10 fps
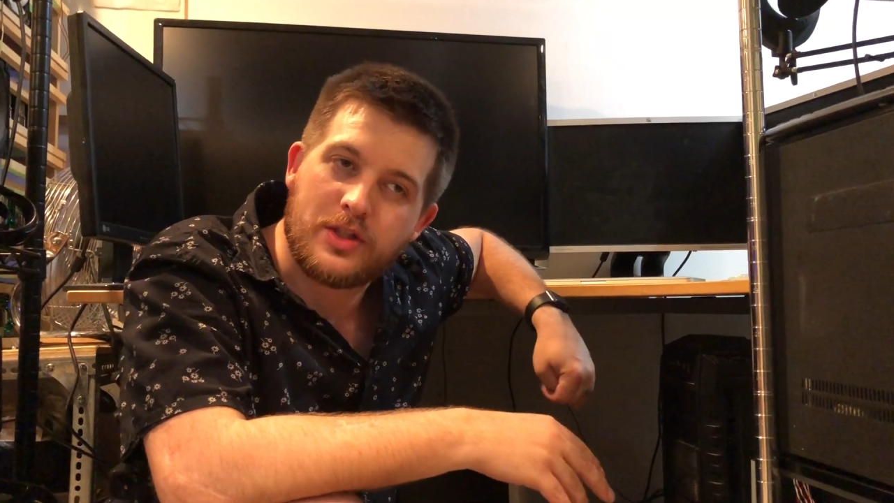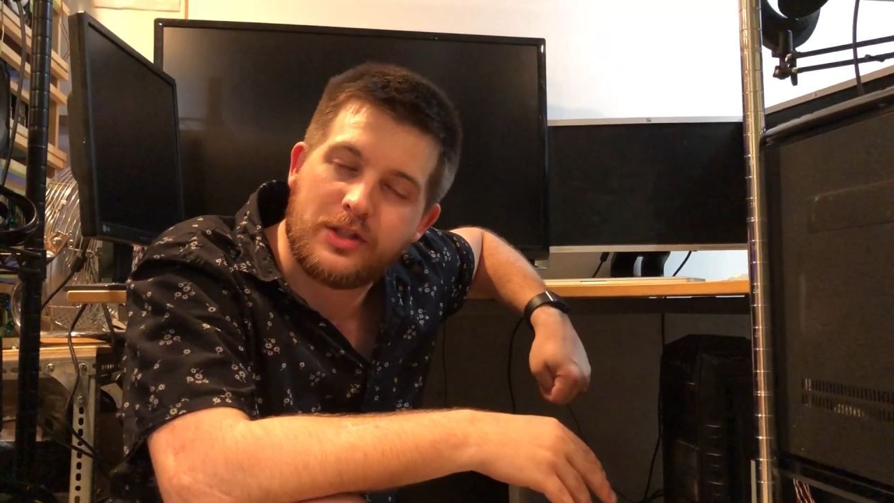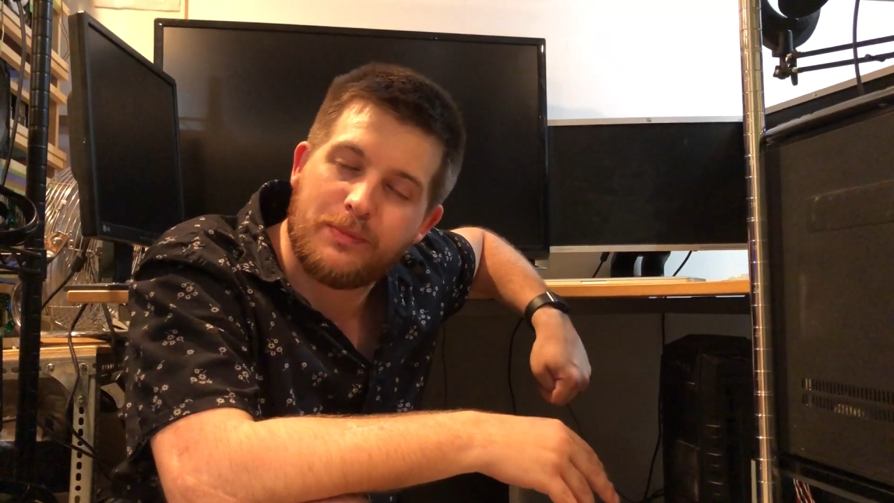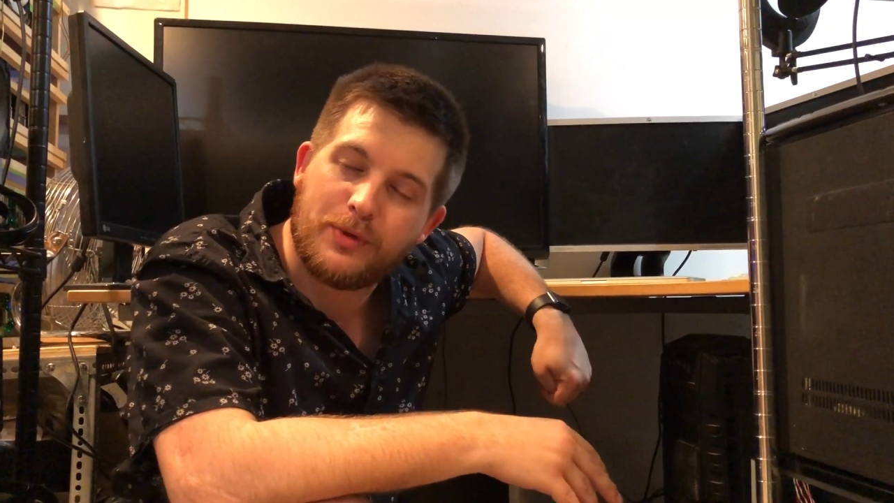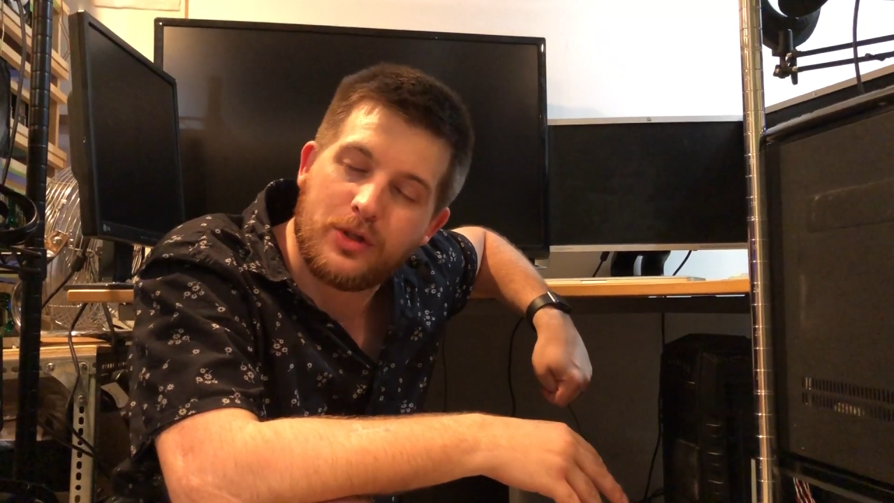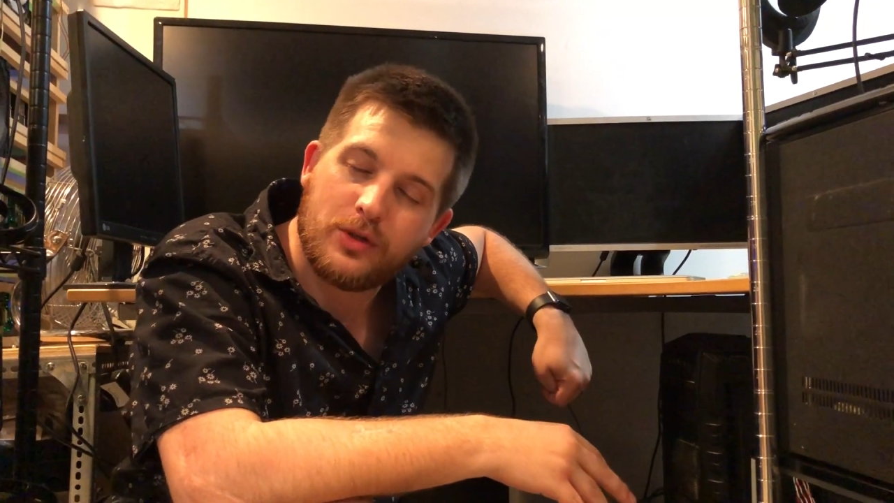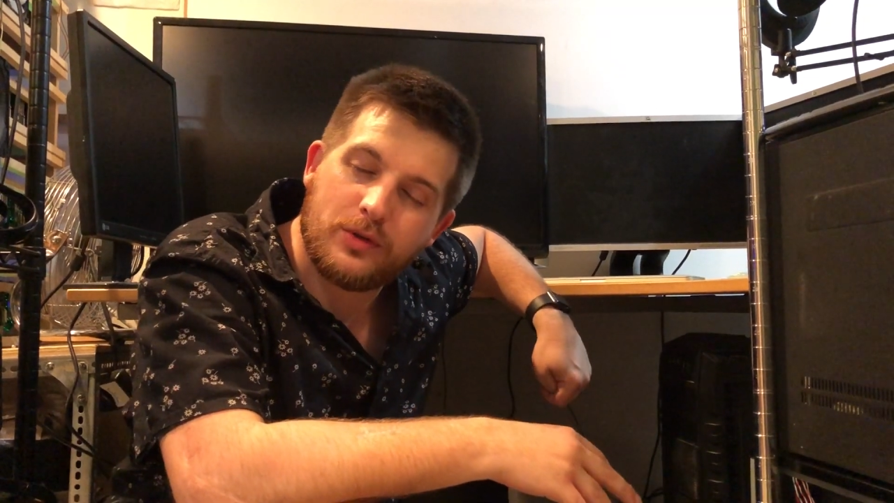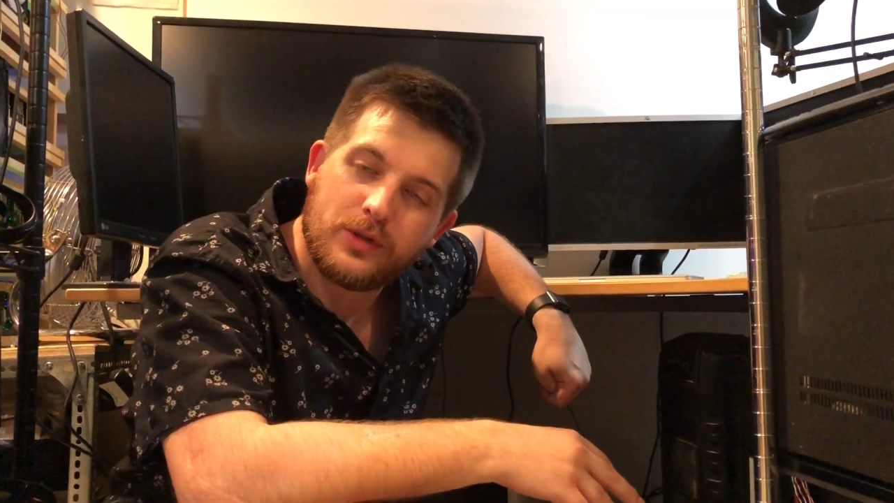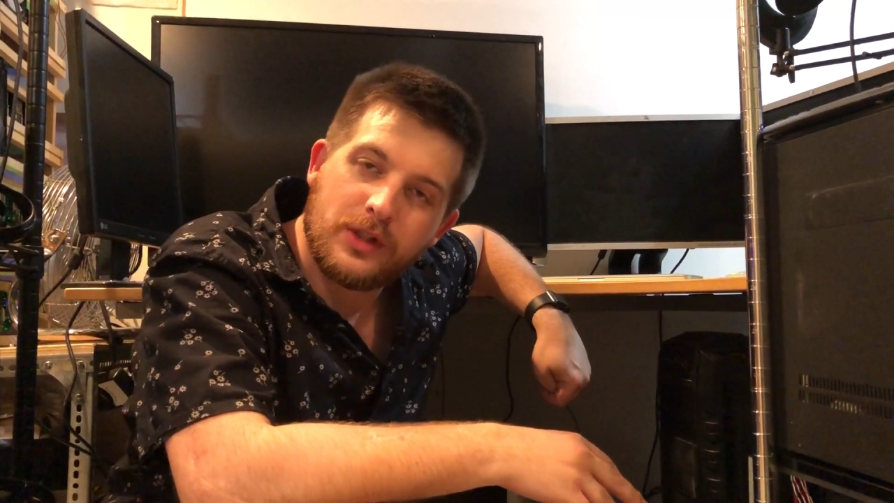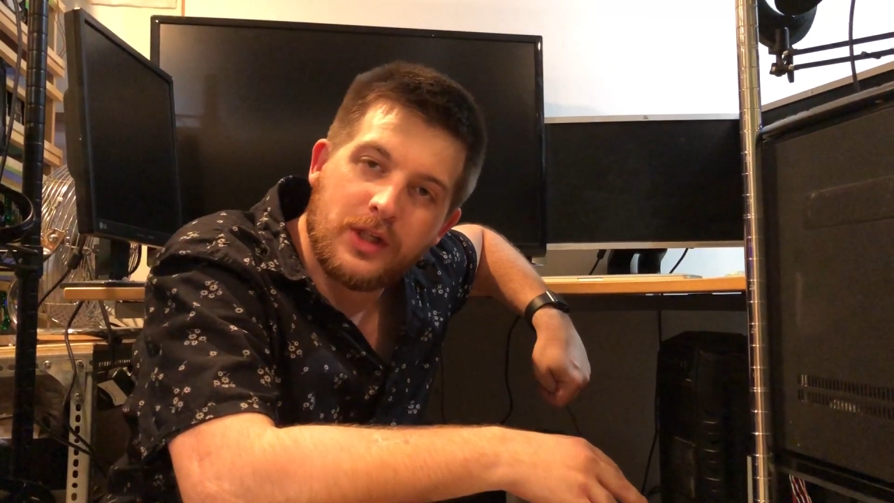CPU,
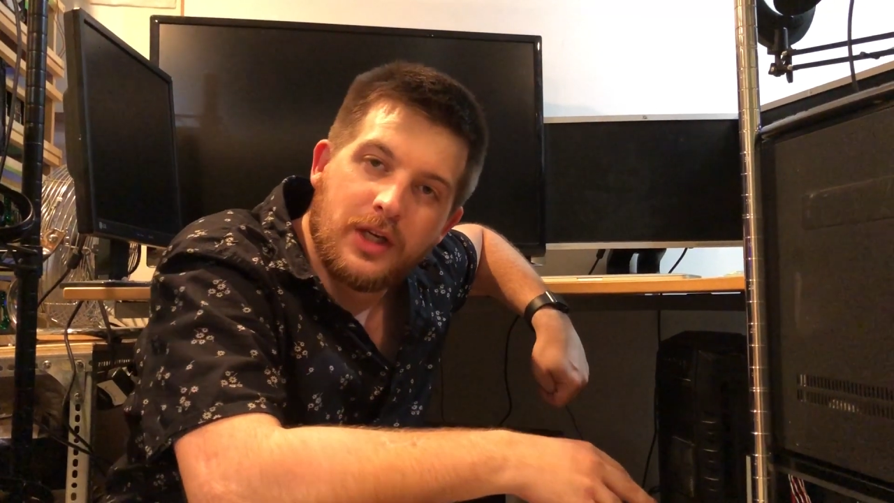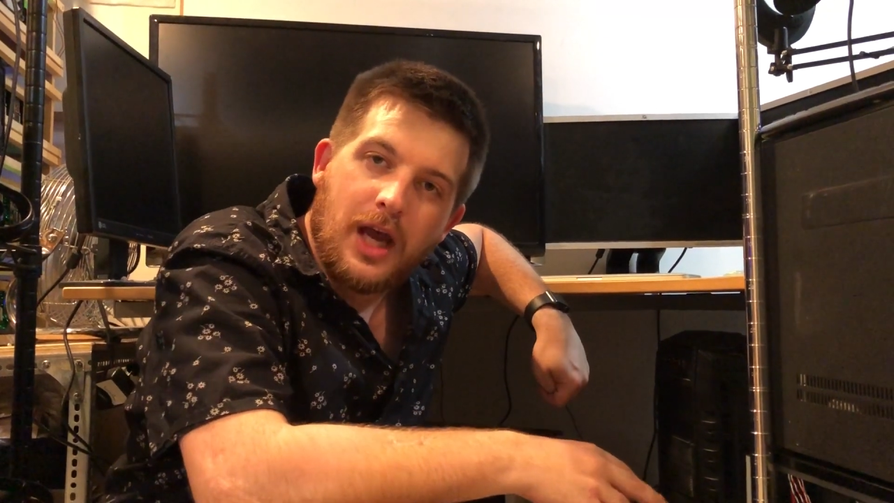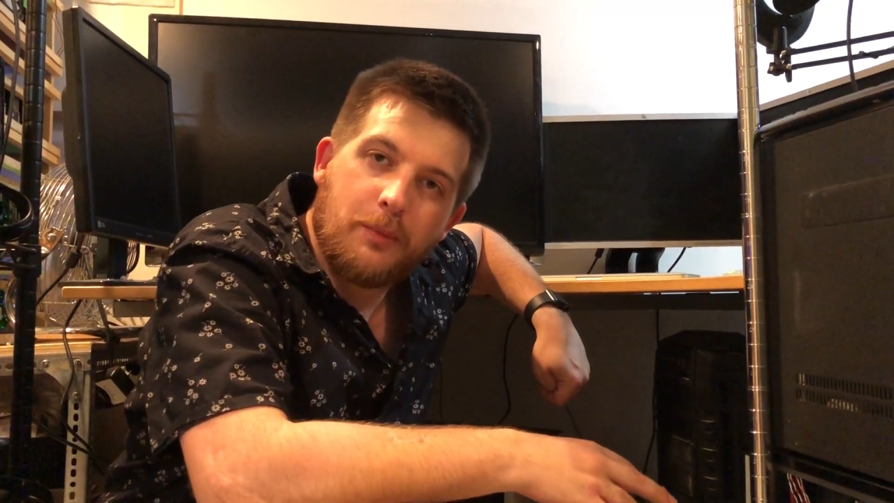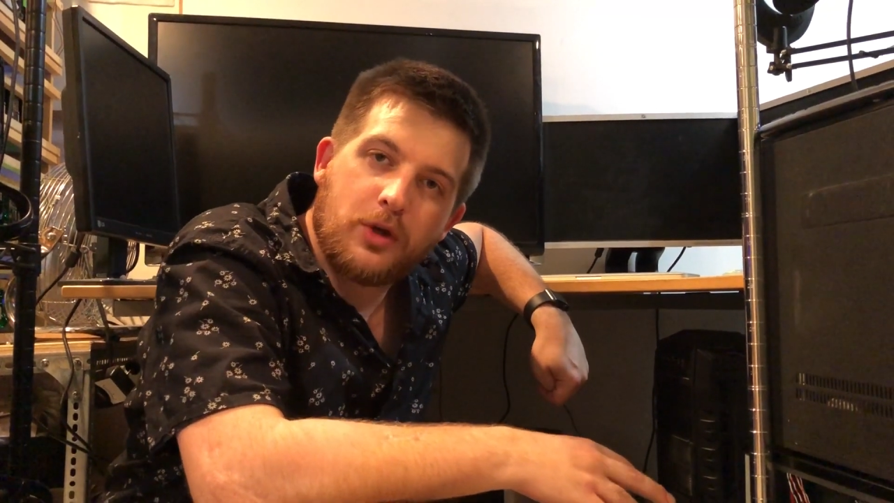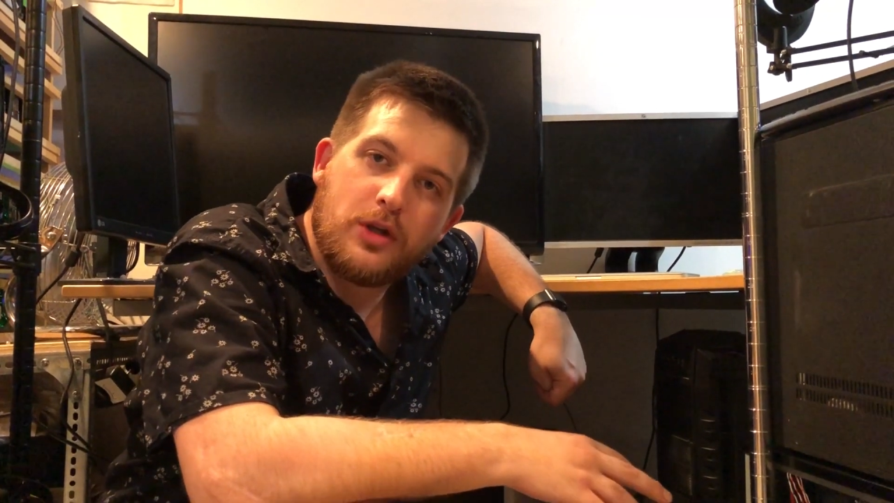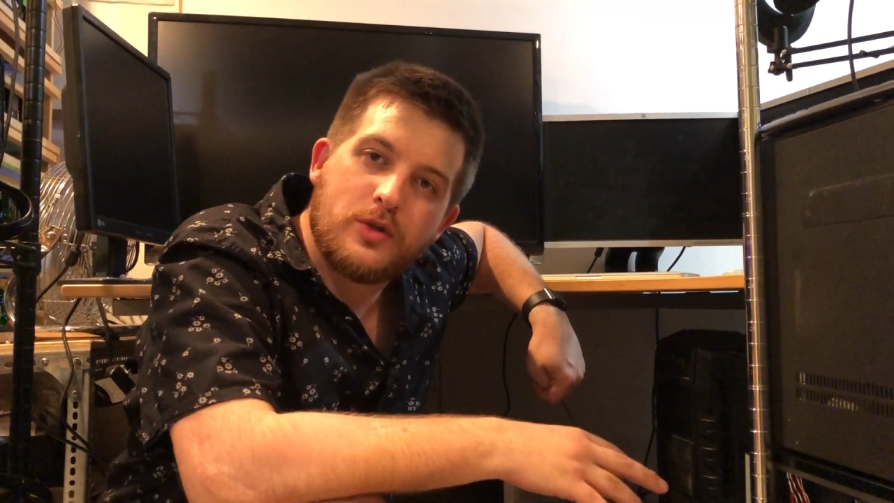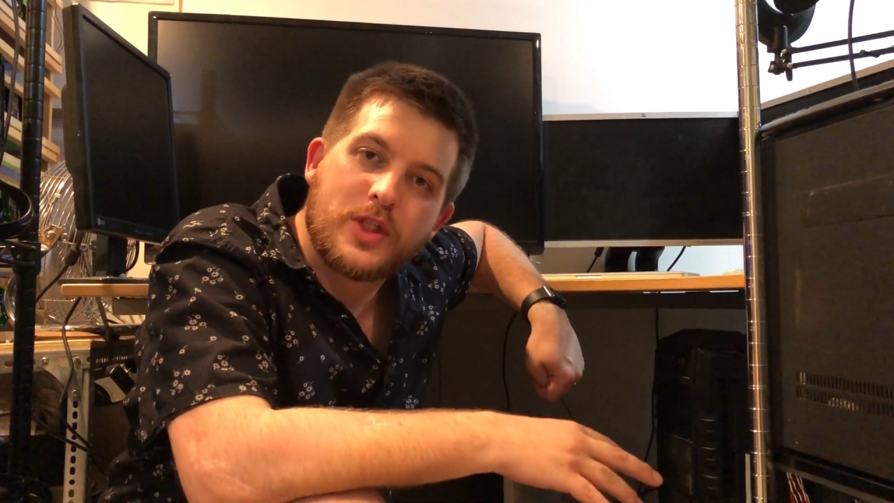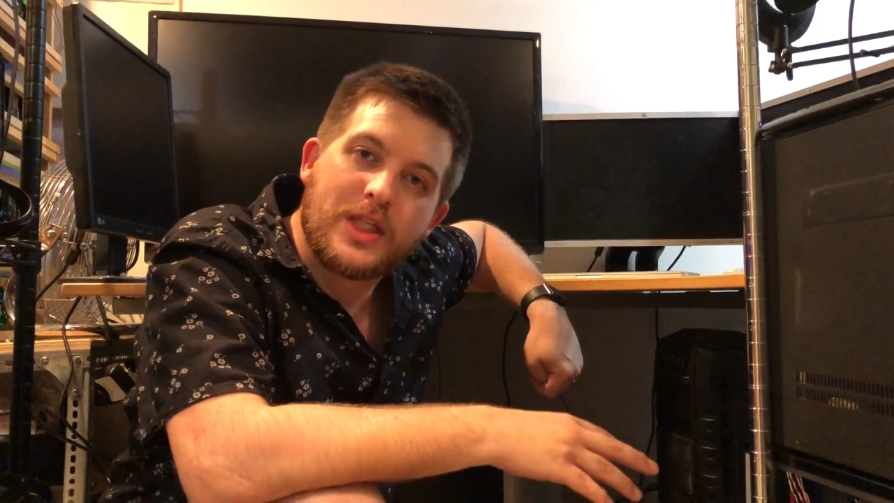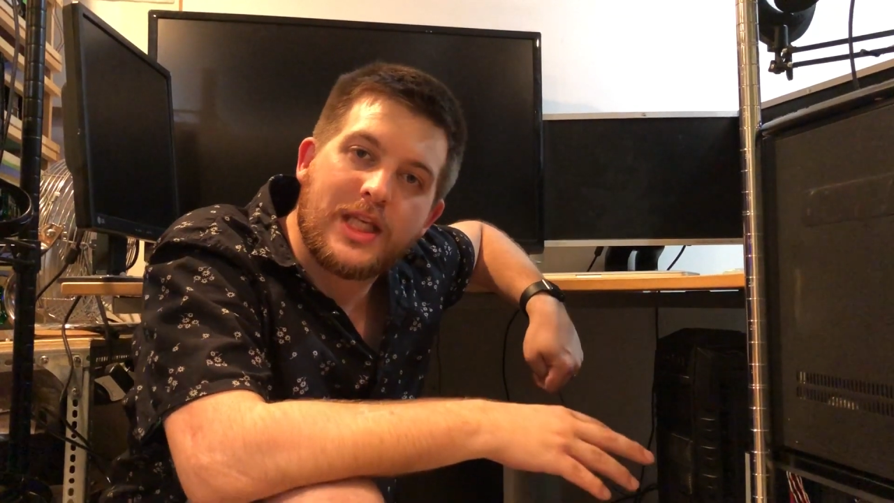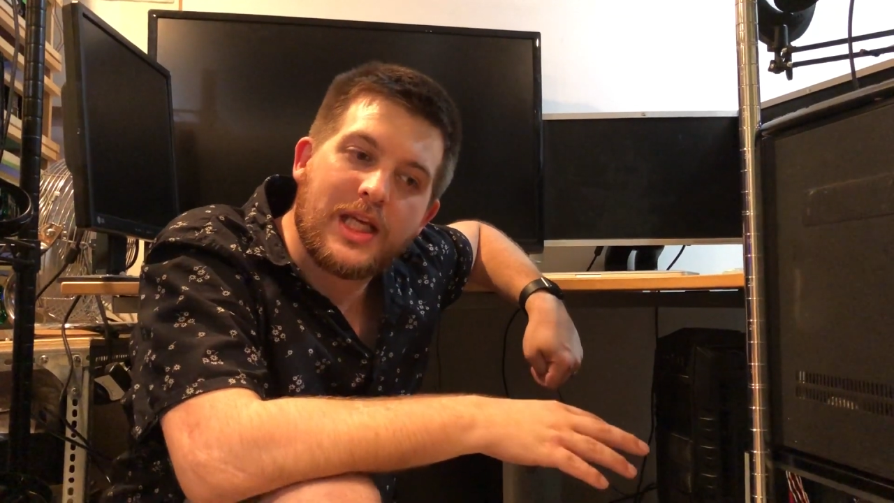and we're
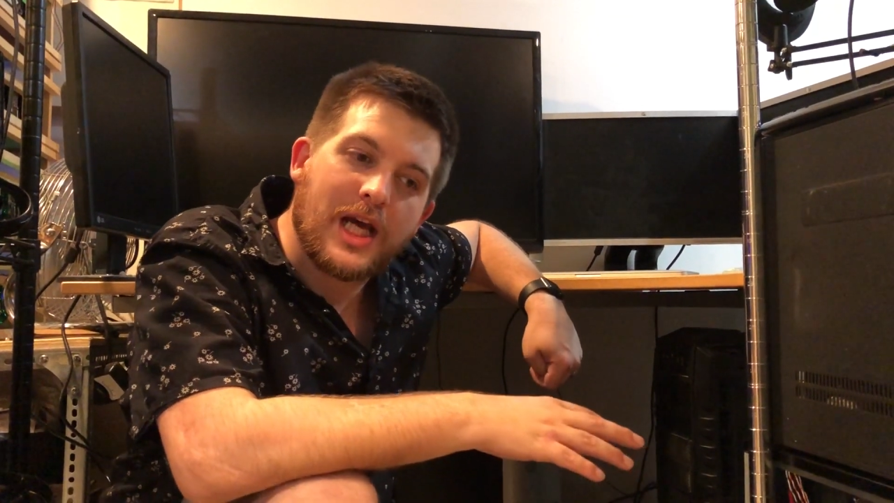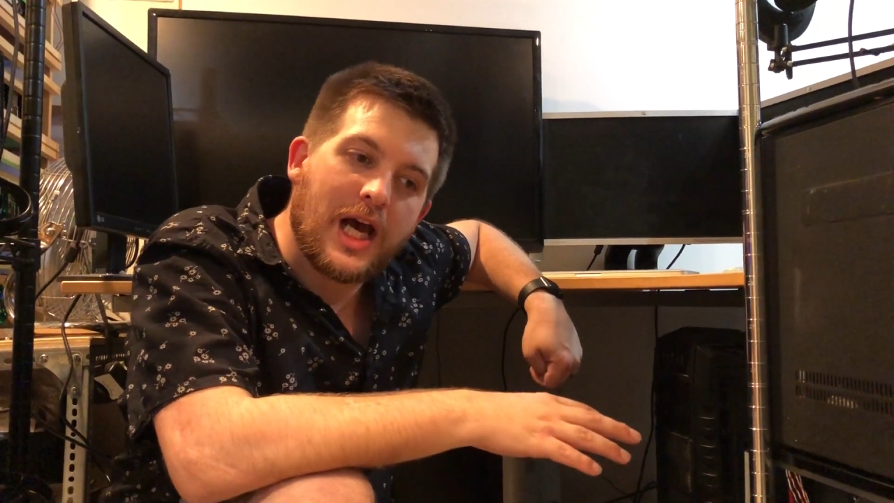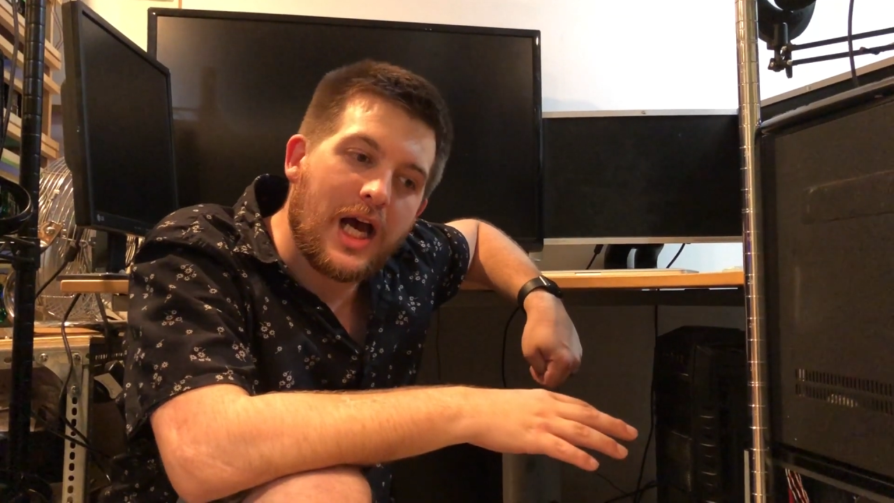using the